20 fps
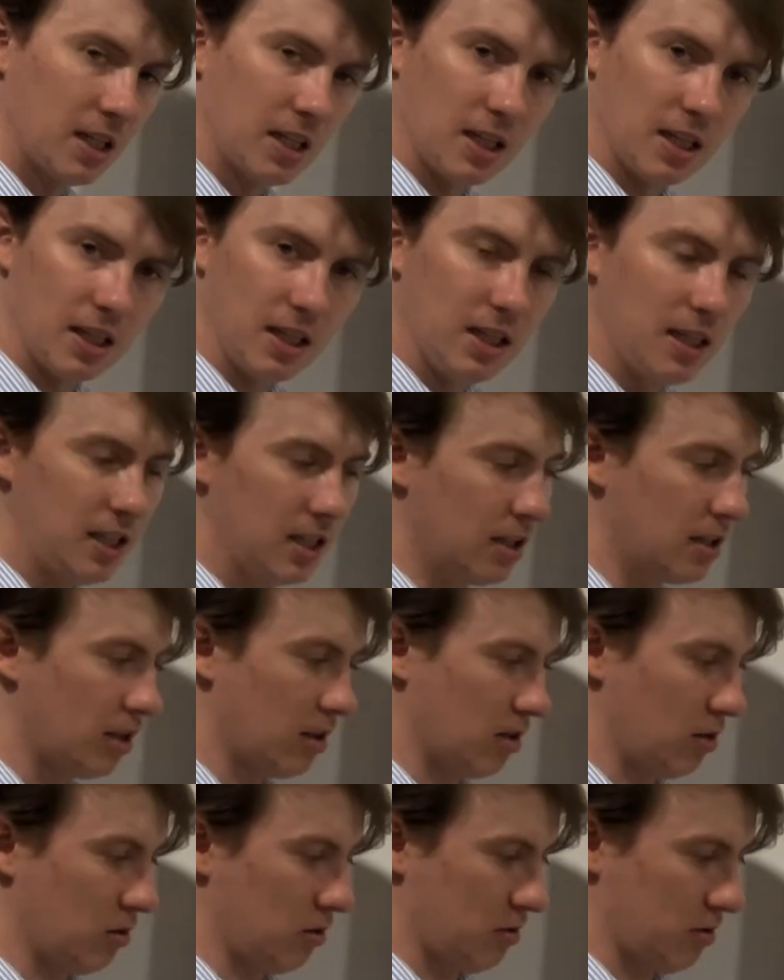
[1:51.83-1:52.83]

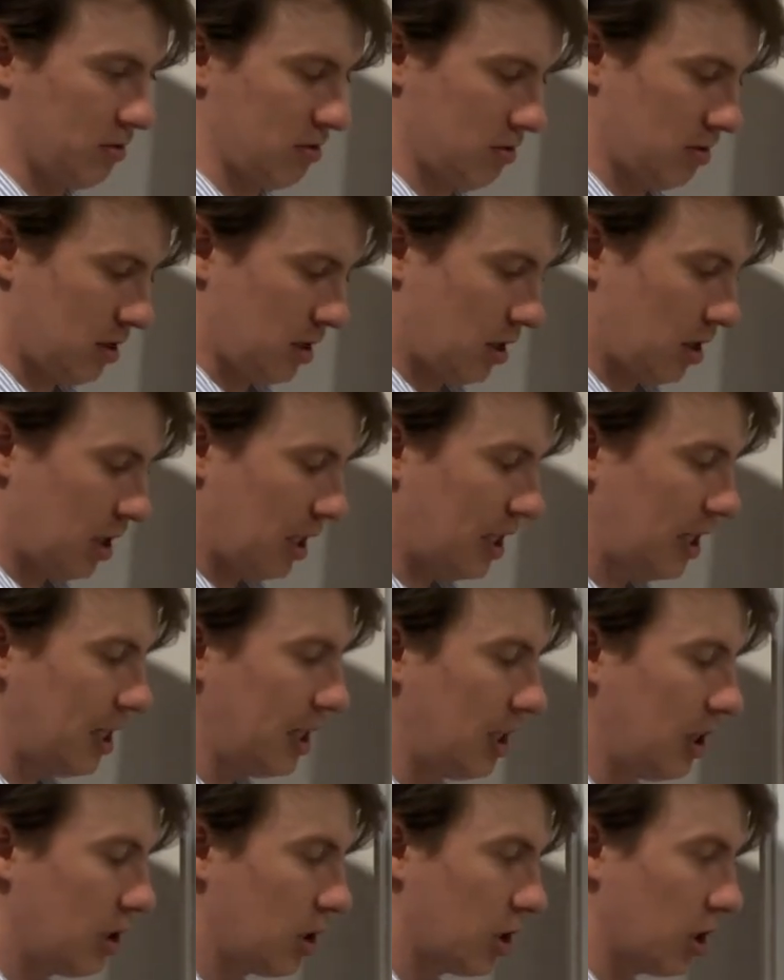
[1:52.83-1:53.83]
Ego.
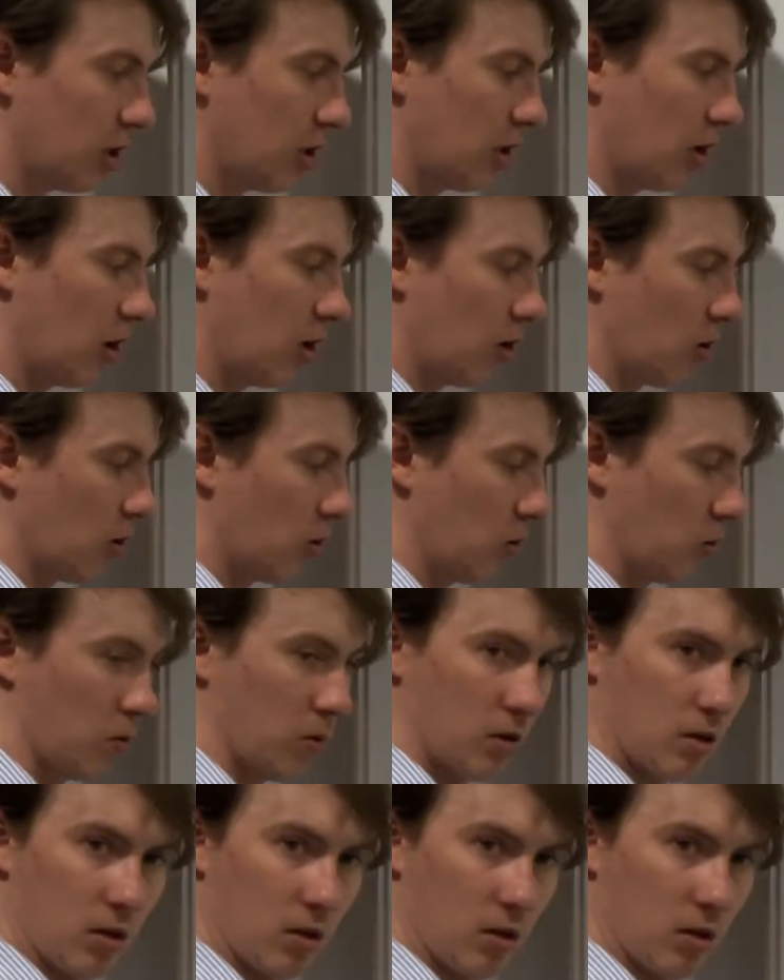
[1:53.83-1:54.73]
Ego.